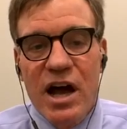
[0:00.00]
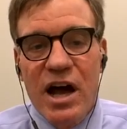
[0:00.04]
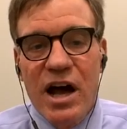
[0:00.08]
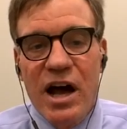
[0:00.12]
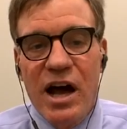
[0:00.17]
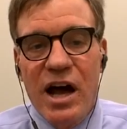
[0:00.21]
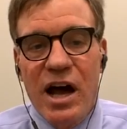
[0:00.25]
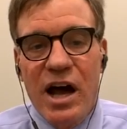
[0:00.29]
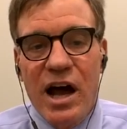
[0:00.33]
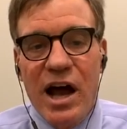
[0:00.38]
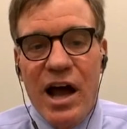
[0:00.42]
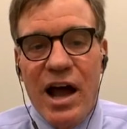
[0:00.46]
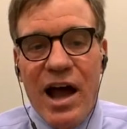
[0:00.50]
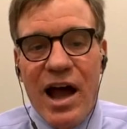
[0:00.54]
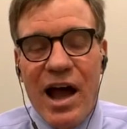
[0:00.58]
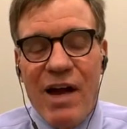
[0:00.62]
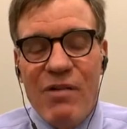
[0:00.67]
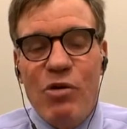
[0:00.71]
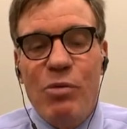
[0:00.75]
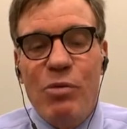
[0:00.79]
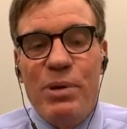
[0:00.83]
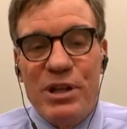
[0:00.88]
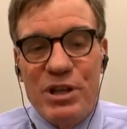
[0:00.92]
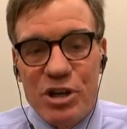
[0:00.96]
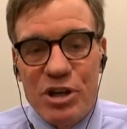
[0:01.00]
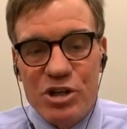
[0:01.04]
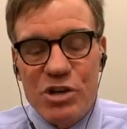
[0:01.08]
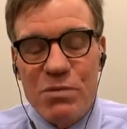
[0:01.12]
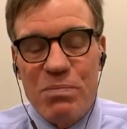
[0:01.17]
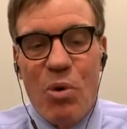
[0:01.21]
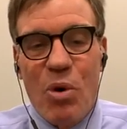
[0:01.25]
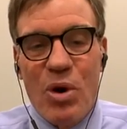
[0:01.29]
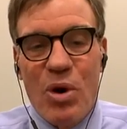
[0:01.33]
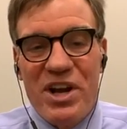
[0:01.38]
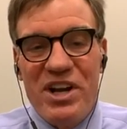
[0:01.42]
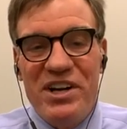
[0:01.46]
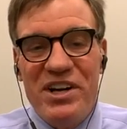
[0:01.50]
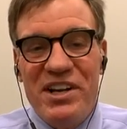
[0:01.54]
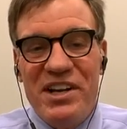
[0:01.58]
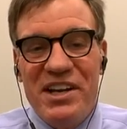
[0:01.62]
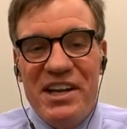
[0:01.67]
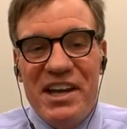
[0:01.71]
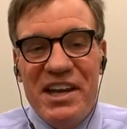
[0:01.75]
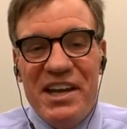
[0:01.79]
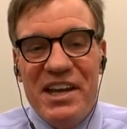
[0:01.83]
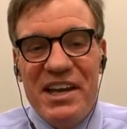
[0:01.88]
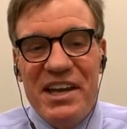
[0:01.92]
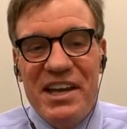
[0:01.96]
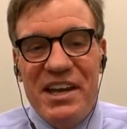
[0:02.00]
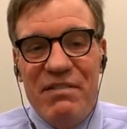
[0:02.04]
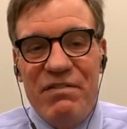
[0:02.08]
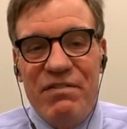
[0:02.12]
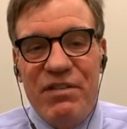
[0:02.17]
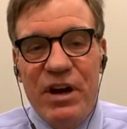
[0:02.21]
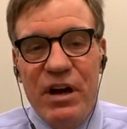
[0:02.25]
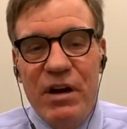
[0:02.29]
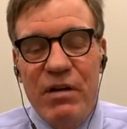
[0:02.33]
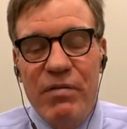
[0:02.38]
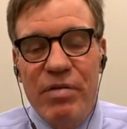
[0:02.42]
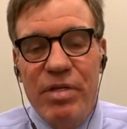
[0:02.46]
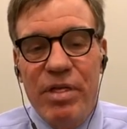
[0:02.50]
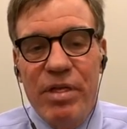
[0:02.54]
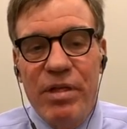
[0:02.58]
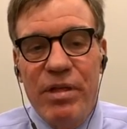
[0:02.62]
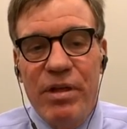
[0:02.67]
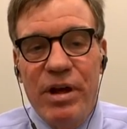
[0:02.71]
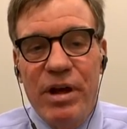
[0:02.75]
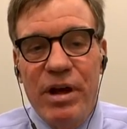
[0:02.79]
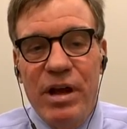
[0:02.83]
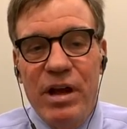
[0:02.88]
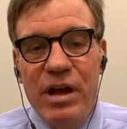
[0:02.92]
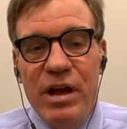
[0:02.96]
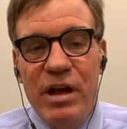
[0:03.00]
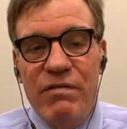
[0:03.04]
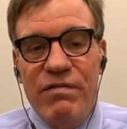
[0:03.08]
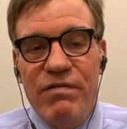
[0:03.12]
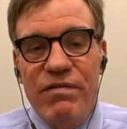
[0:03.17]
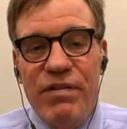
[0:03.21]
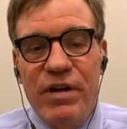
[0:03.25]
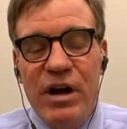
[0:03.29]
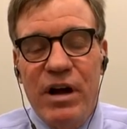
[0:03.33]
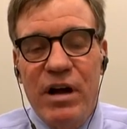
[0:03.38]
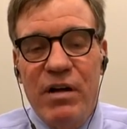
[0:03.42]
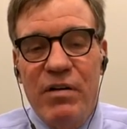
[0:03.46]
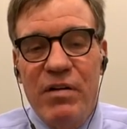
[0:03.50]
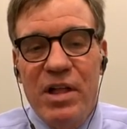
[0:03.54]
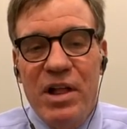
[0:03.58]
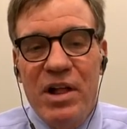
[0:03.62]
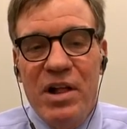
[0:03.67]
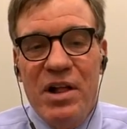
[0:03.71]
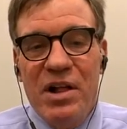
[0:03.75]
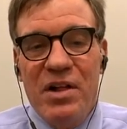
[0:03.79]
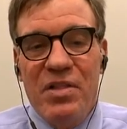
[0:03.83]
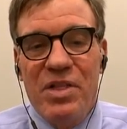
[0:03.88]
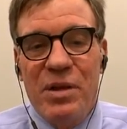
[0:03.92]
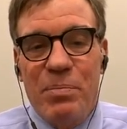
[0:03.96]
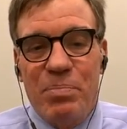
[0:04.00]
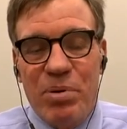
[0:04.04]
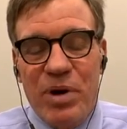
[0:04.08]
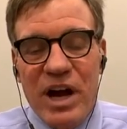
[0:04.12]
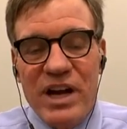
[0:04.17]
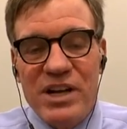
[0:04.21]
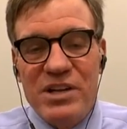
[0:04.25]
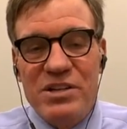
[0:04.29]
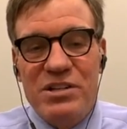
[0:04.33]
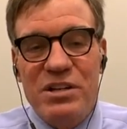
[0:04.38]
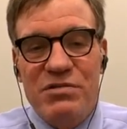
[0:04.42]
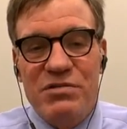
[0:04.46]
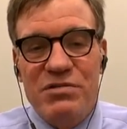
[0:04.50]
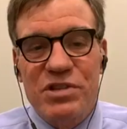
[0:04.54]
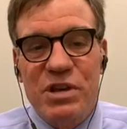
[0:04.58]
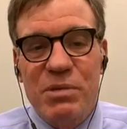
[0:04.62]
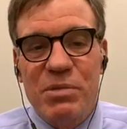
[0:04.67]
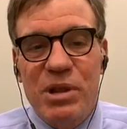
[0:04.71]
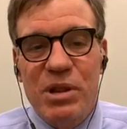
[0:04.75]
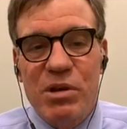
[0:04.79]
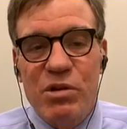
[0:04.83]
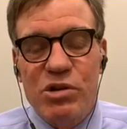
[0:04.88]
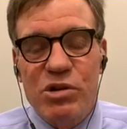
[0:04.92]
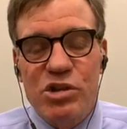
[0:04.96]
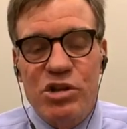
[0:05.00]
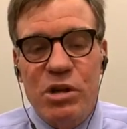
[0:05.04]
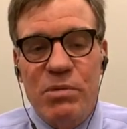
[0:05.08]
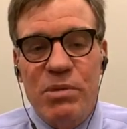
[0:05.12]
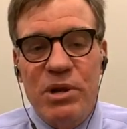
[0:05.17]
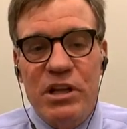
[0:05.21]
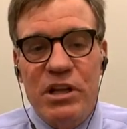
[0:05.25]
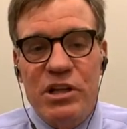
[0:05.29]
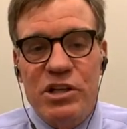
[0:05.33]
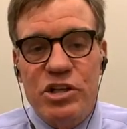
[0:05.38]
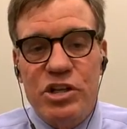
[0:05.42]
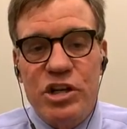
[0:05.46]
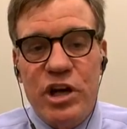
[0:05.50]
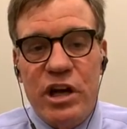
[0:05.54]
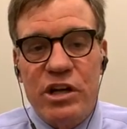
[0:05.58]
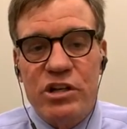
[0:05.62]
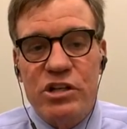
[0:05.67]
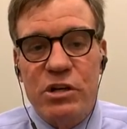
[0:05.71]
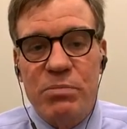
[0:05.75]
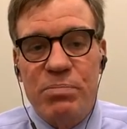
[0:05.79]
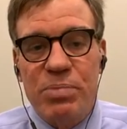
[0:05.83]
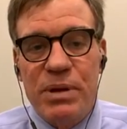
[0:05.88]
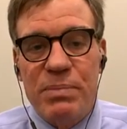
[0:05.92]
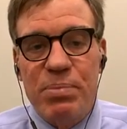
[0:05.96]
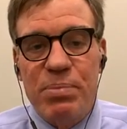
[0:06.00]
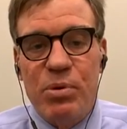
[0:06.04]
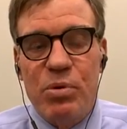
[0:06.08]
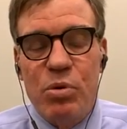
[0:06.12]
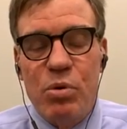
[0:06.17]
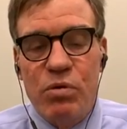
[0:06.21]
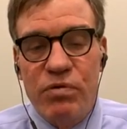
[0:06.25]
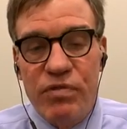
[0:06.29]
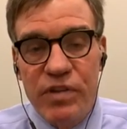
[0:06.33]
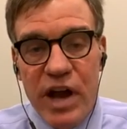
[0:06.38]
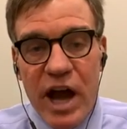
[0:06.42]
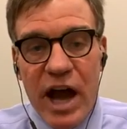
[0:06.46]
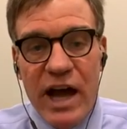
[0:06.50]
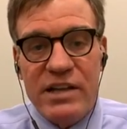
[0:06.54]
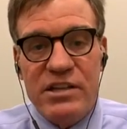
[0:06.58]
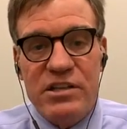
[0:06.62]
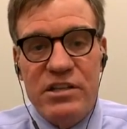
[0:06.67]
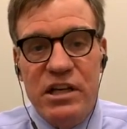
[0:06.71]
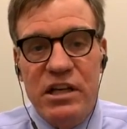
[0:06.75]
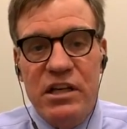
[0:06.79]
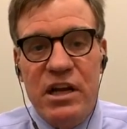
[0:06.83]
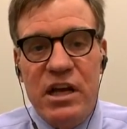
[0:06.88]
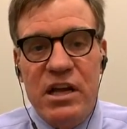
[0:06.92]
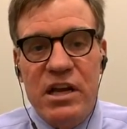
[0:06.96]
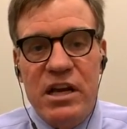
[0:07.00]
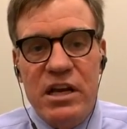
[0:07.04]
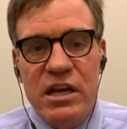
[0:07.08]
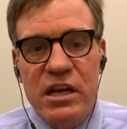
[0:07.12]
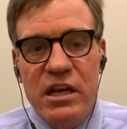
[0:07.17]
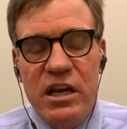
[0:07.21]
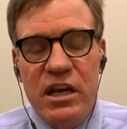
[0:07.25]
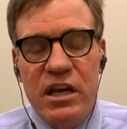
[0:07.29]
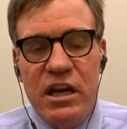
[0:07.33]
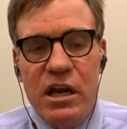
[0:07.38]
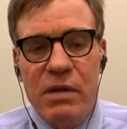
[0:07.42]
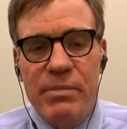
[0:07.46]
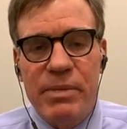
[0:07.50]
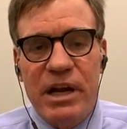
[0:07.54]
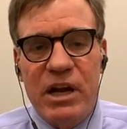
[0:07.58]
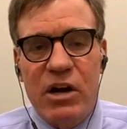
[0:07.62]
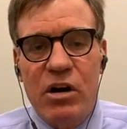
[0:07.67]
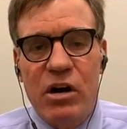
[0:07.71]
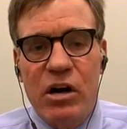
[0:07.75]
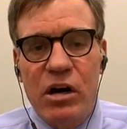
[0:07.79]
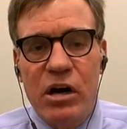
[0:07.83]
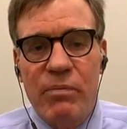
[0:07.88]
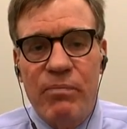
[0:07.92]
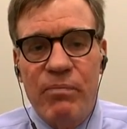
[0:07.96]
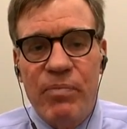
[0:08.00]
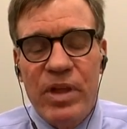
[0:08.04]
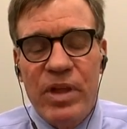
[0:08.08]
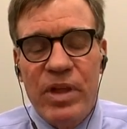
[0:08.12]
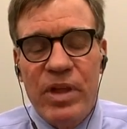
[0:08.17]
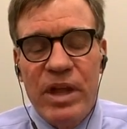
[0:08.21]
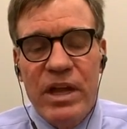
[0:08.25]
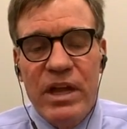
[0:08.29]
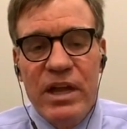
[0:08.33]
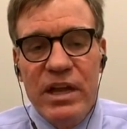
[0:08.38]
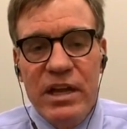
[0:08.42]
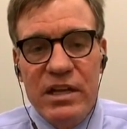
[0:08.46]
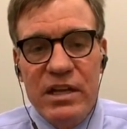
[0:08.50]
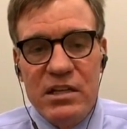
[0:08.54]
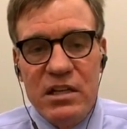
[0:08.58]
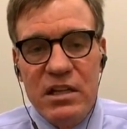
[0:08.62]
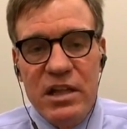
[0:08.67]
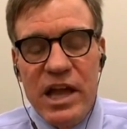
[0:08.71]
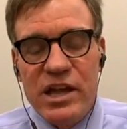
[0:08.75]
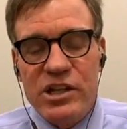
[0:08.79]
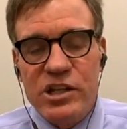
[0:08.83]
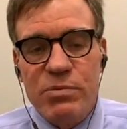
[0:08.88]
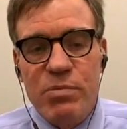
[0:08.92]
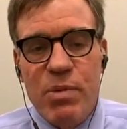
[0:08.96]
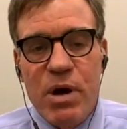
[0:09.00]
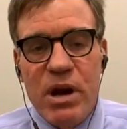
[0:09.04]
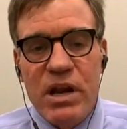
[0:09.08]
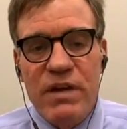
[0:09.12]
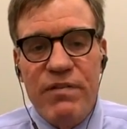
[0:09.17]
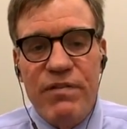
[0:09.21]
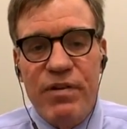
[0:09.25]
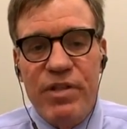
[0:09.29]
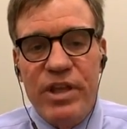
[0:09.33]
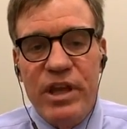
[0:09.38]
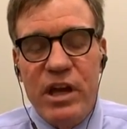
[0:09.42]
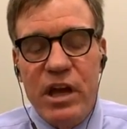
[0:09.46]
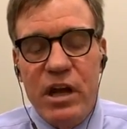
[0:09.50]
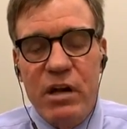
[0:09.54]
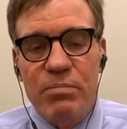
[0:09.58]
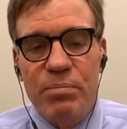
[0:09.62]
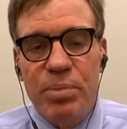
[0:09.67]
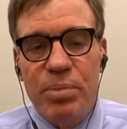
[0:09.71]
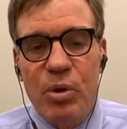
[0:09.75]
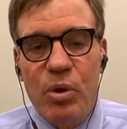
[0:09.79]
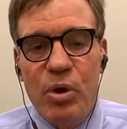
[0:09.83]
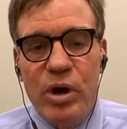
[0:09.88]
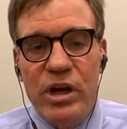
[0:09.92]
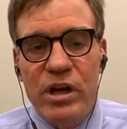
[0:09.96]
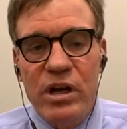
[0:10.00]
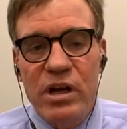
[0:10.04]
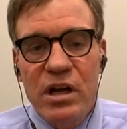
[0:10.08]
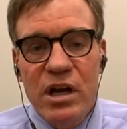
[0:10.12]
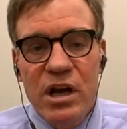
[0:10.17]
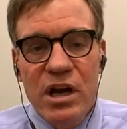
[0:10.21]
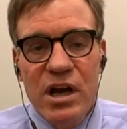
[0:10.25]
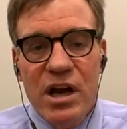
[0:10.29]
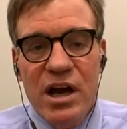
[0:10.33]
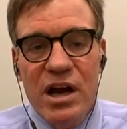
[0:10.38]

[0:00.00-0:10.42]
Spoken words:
I will be disappointed if the price of some of those stimulus checks to people who've not seen any economic harm is less money for the unemployed.